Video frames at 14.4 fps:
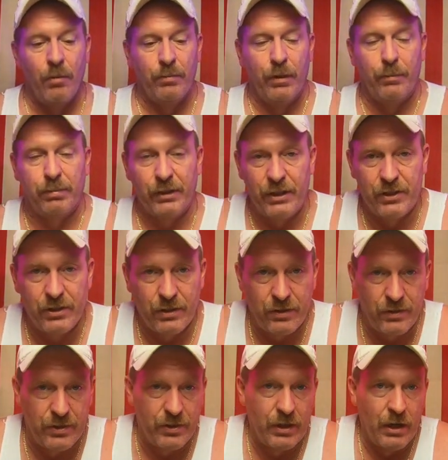But bleach
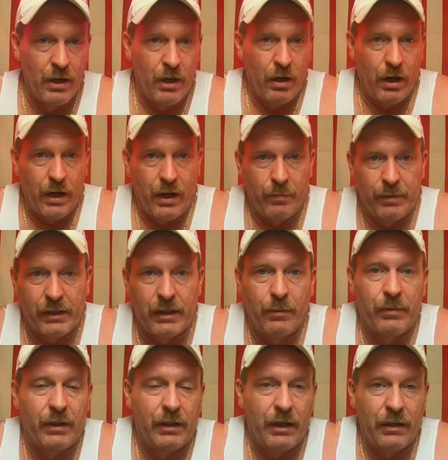is uh, becoming